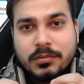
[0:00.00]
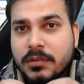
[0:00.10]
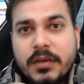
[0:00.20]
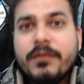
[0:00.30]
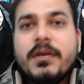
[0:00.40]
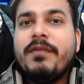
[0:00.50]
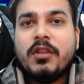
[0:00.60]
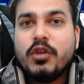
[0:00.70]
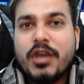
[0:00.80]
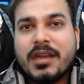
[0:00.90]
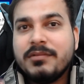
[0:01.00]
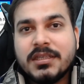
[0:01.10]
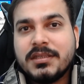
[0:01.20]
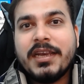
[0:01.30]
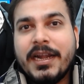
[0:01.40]
even though you're
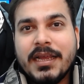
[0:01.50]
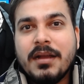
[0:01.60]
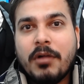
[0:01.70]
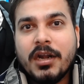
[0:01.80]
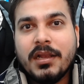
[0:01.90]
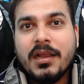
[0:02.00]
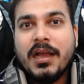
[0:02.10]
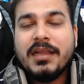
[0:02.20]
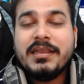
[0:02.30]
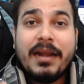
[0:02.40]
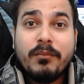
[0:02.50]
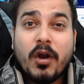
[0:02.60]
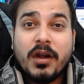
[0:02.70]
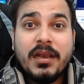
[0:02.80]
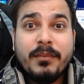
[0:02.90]
just creating a model, that
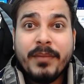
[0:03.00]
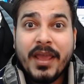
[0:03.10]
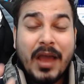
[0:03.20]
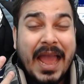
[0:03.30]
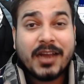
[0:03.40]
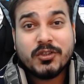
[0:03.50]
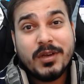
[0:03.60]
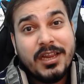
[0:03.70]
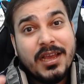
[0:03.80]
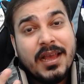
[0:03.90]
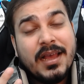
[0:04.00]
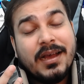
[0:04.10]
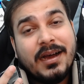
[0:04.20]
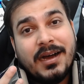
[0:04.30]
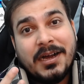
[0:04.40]
model may actually
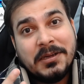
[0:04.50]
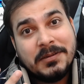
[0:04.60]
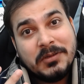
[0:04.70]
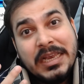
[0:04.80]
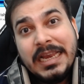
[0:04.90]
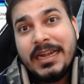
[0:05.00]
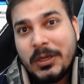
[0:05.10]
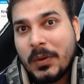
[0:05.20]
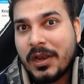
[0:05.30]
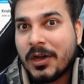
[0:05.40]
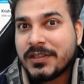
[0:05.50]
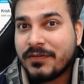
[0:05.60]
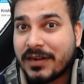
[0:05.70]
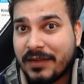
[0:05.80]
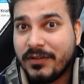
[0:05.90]
lead to a loss
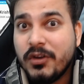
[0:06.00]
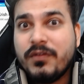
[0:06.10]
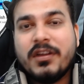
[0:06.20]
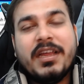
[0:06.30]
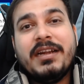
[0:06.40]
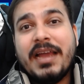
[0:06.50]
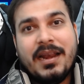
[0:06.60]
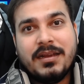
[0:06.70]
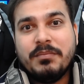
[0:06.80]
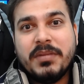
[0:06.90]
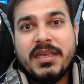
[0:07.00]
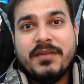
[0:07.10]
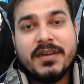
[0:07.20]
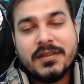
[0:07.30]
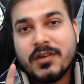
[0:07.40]
of revenue for the entire company
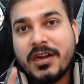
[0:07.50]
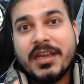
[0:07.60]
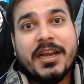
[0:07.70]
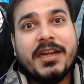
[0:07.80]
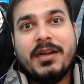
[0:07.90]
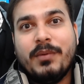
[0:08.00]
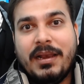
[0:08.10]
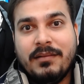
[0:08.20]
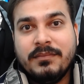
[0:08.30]
if it is not created well.